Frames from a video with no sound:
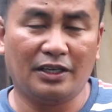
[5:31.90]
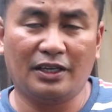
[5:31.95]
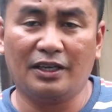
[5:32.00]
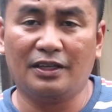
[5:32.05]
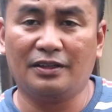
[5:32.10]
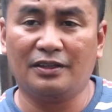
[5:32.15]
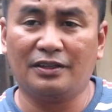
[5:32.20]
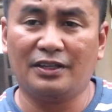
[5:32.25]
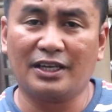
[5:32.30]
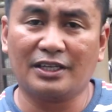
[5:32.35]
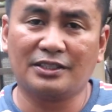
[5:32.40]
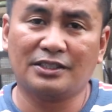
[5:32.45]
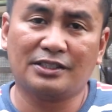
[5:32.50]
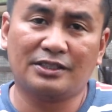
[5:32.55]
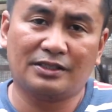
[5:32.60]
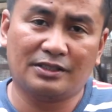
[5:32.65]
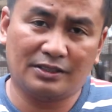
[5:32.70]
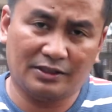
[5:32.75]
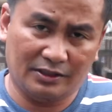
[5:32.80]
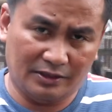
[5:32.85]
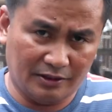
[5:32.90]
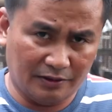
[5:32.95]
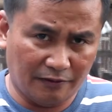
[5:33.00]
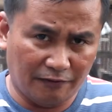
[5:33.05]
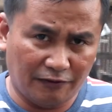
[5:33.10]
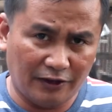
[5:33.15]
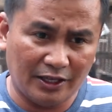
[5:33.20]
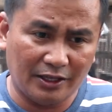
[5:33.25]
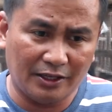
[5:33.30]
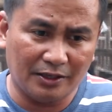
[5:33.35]
In the next
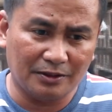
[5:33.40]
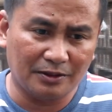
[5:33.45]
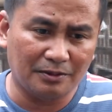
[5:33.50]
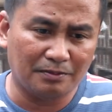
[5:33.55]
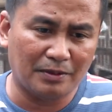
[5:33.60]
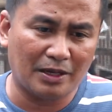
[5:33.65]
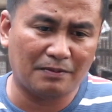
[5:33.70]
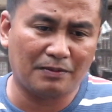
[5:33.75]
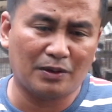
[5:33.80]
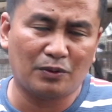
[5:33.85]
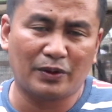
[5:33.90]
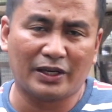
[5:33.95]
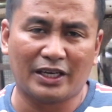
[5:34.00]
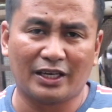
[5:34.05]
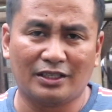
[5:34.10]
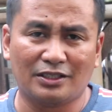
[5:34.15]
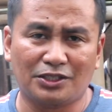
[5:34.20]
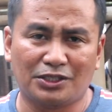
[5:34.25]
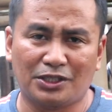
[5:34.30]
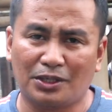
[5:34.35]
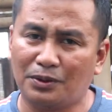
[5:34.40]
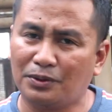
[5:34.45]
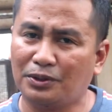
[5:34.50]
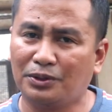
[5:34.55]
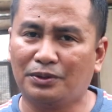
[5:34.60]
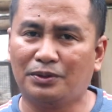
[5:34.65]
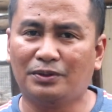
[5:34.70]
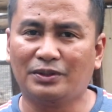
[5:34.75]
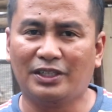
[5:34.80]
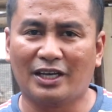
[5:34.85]
video, maybe we can show
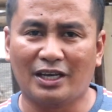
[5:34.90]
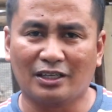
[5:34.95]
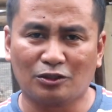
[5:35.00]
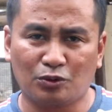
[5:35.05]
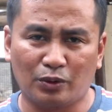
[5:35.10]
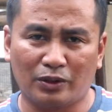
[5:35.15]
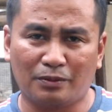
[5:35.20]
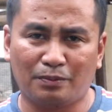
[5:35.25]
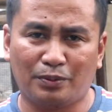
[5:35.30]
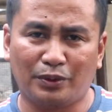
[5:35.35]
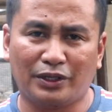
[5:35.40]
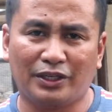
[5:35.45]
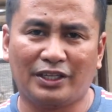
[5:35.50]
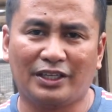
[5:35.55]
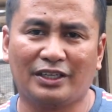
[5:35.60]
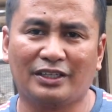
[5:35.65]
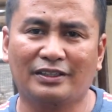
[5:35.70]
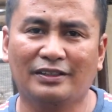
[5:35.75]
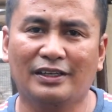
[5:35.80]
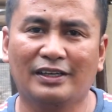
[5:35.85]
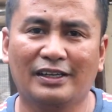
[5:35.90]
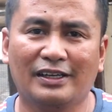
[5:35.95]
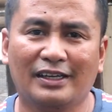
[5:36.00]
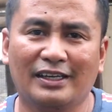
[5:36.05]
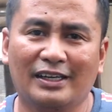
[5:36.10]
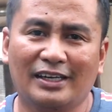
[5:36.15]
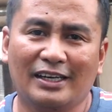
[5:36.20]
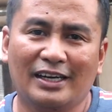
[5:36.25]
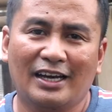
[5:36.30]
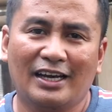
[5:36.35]
you the actual breeding
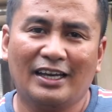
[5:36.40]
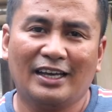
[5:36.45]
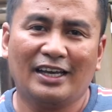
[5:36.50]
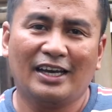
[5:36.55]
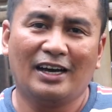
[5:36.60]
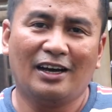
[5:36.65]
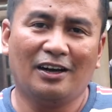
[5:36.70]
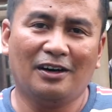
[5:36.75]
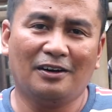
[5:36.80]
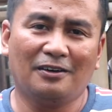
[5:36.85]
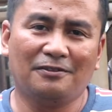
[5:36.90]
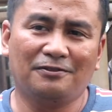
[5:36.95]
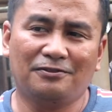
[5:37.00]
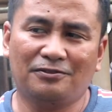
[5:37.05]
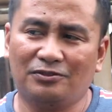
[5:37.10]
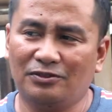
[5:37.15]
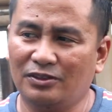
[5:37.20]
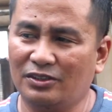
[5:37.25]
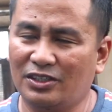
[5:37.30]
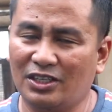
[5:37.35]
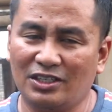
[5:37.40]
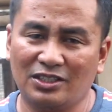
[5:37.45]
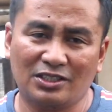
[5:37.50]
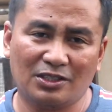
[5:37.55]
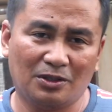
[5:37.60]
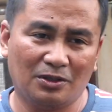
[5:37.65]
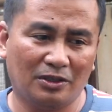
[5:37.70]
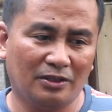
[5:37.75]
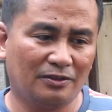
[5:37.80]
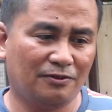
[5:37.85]
of these
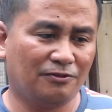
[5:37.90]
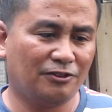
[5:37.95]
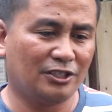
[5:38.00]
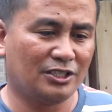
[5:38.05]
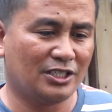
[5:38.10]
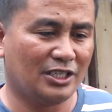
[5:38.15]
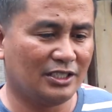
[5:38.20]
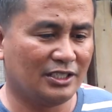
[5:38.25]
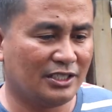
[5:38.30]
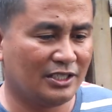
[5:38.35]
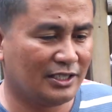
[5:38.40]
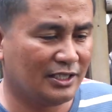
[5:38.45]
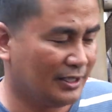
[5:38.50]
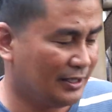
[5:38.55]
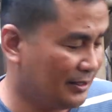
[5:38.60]
goldfishes.